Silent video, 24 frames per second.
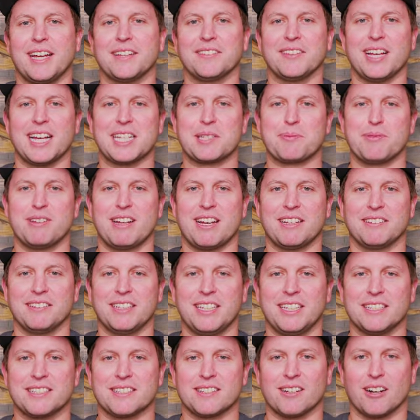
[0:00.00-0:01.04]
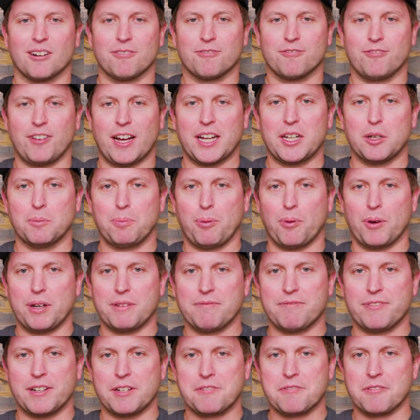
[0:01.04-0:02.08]
And last but not least, our final
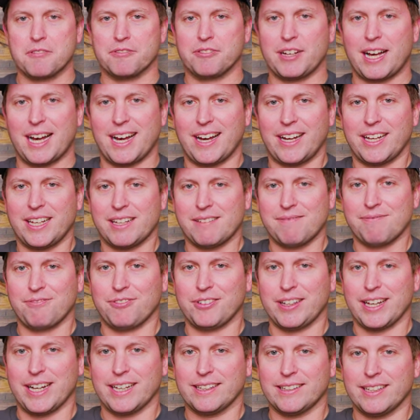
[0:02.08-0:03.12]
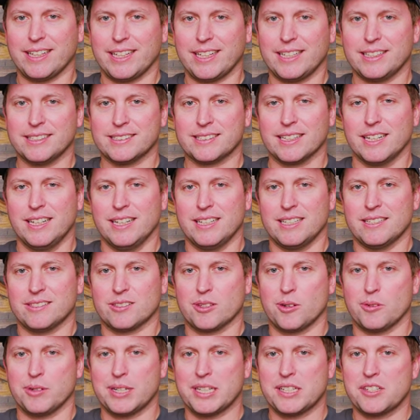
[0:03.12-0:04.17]
point in favor of high-end fly lines is
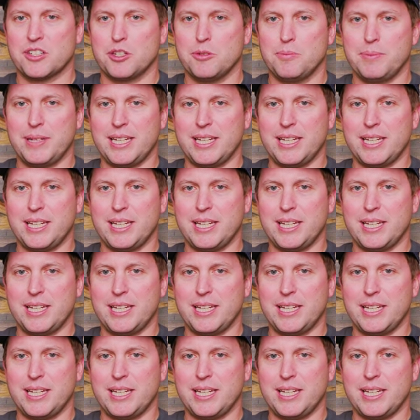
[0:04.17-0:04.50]
going to